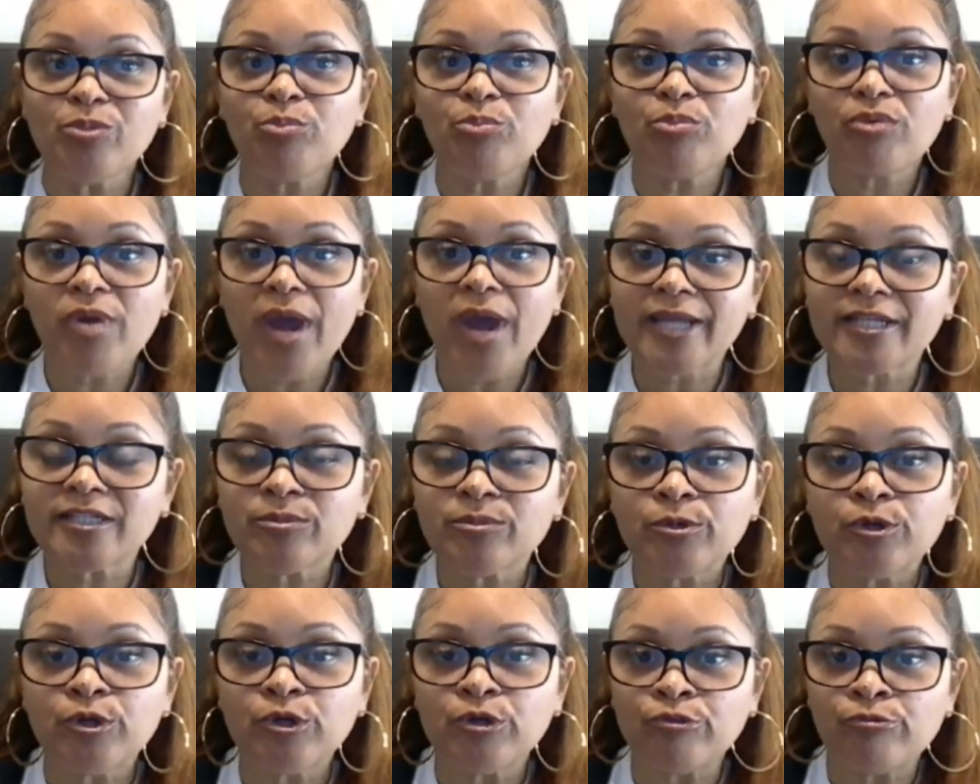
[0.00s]
with
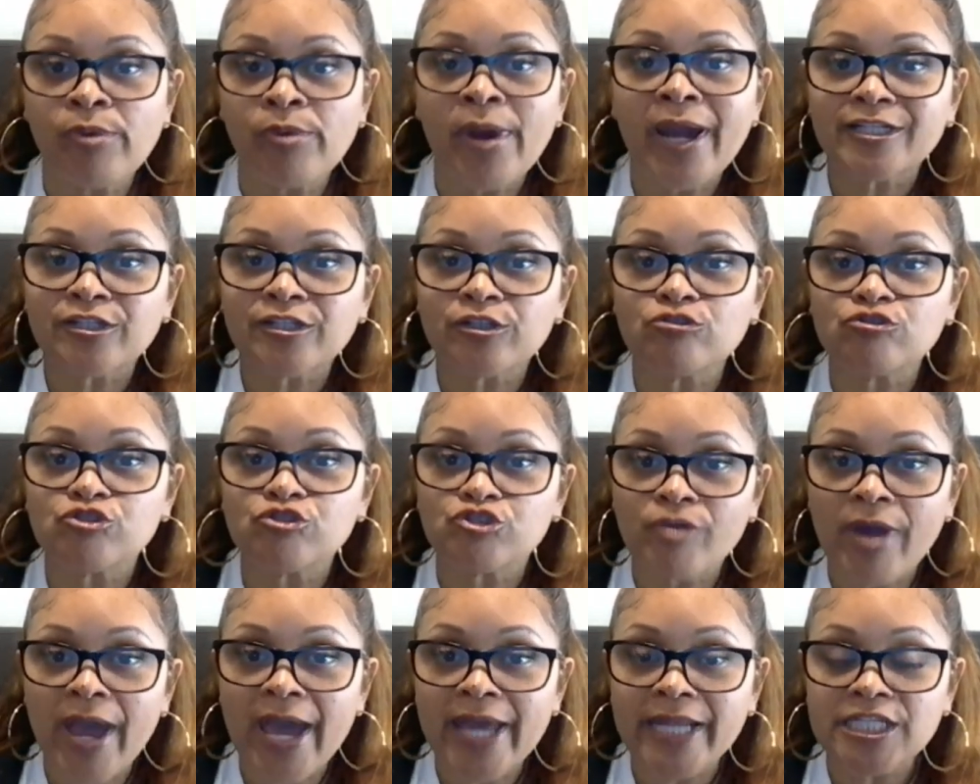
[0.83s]

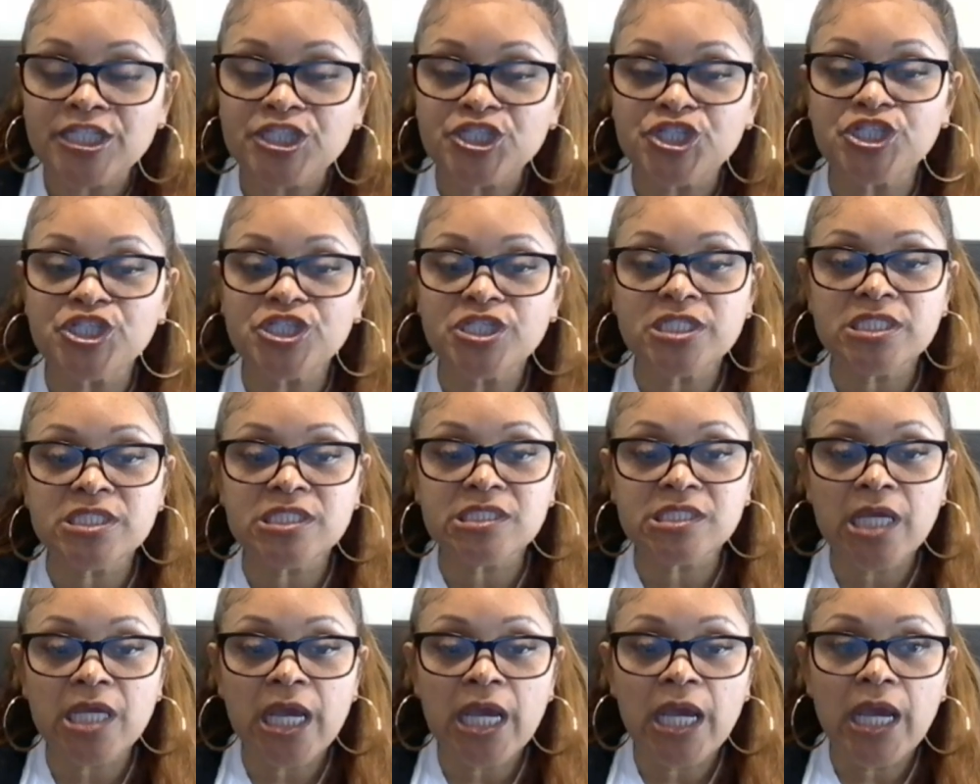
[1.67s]
practical
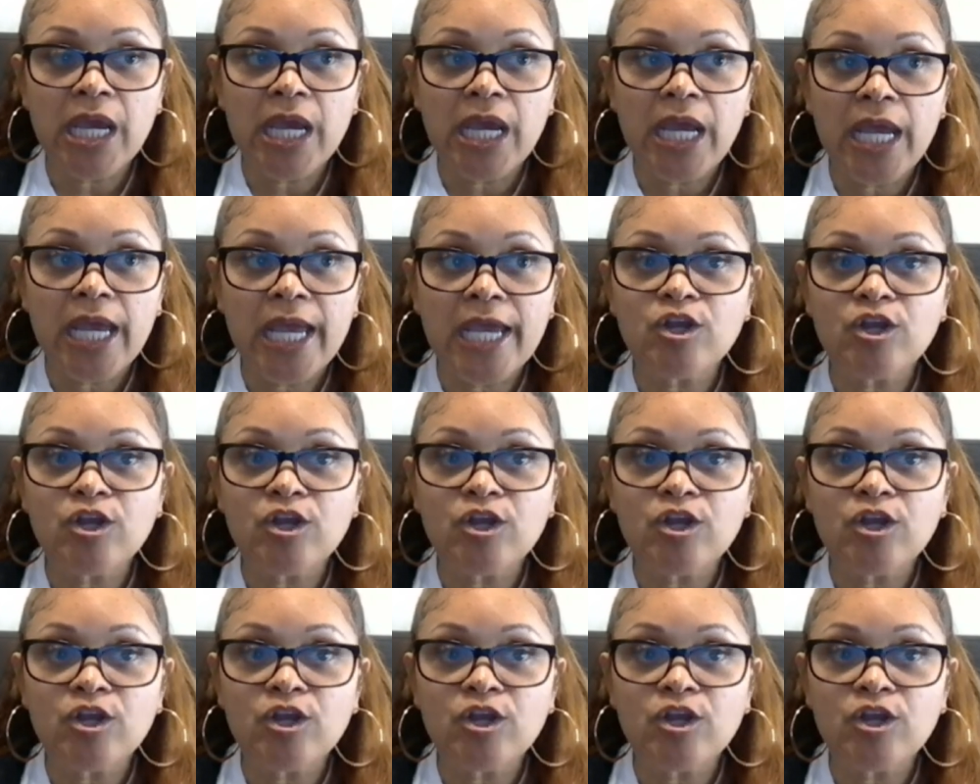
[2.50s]
strategies,